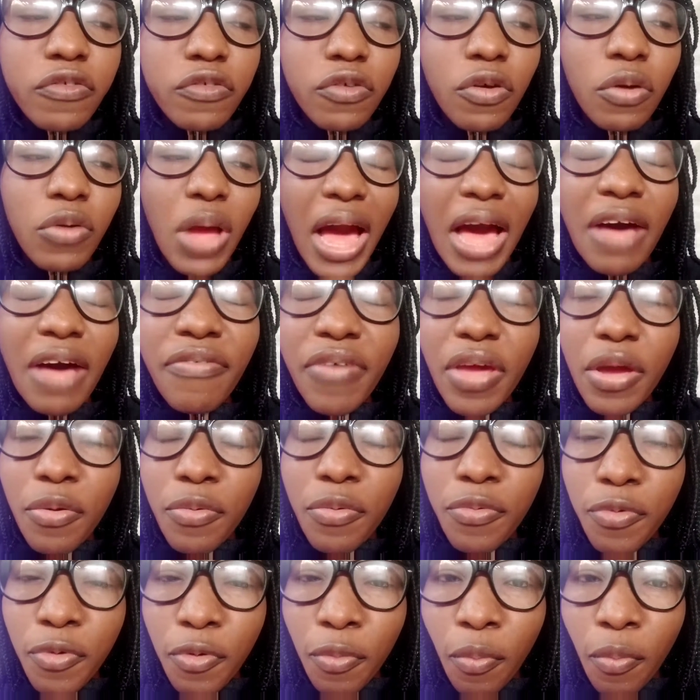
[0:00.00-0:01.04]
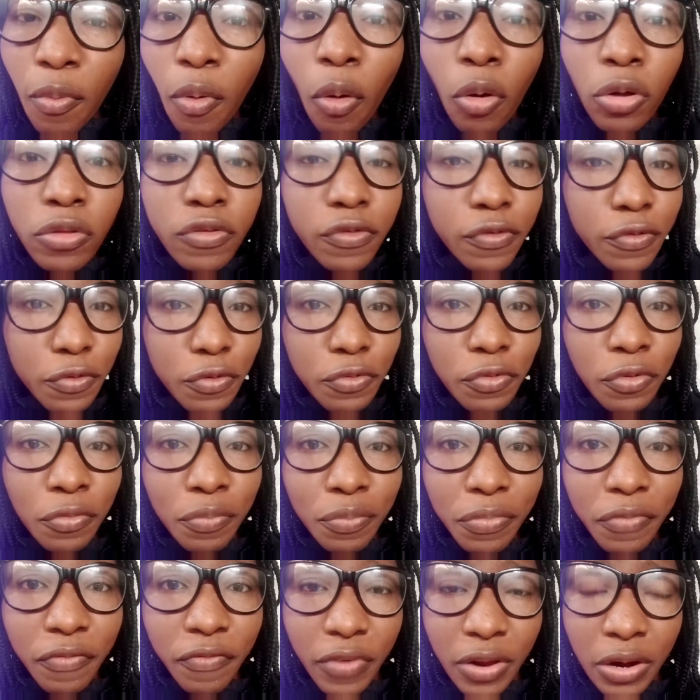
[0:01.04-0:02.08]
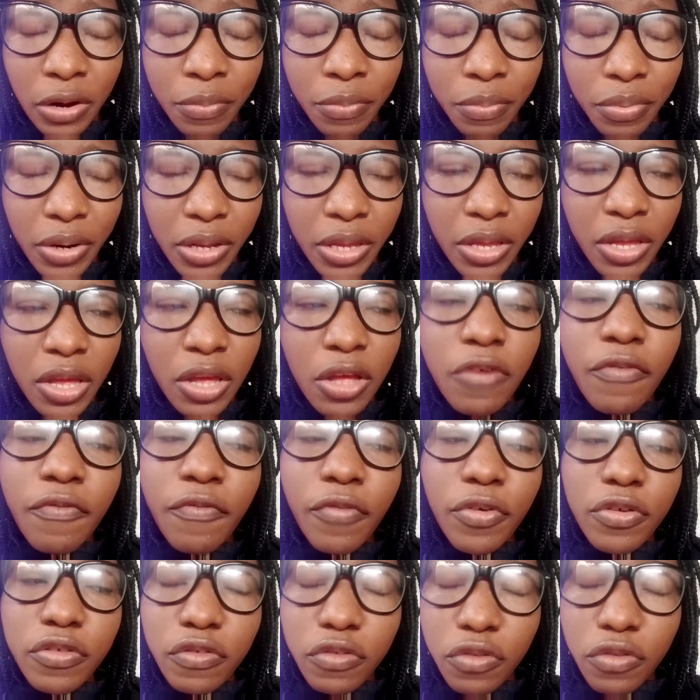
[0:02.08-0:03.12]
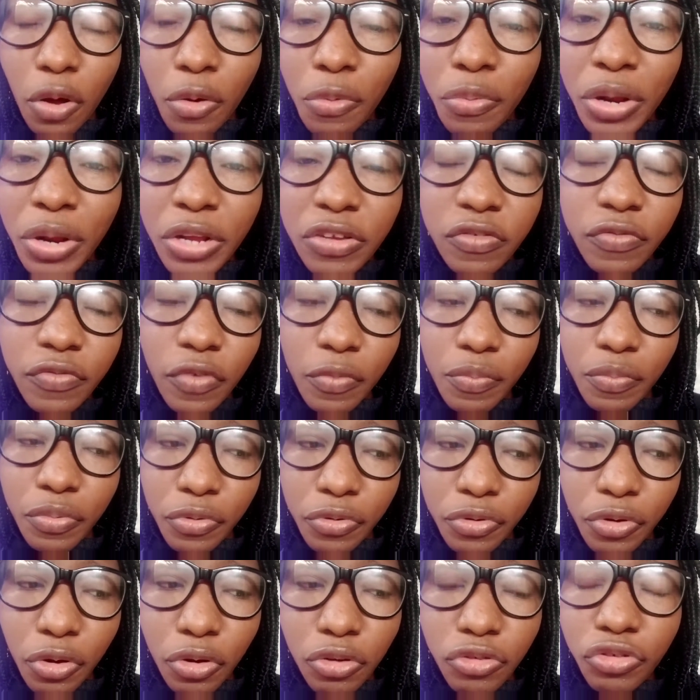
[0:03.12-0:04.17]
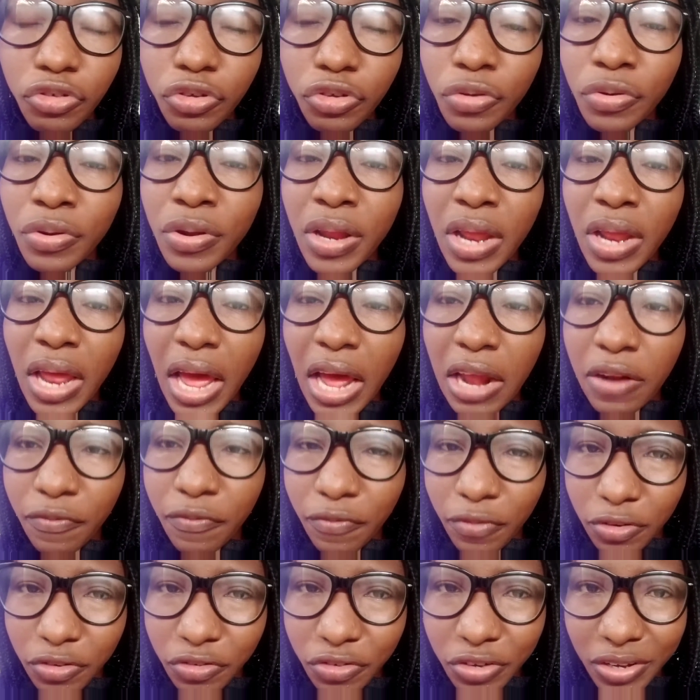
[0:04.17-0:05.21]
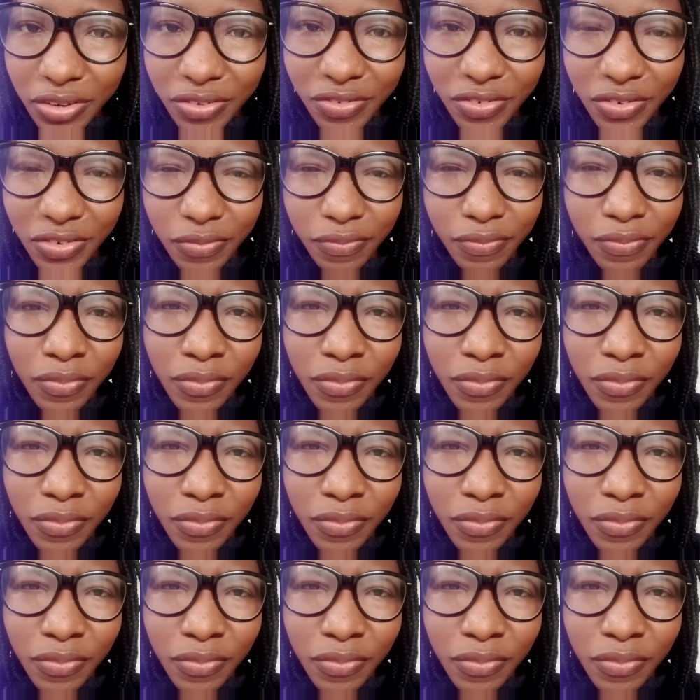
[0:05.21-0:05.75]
So have a room or 2 rooms preferably for storage, for production, and for changing.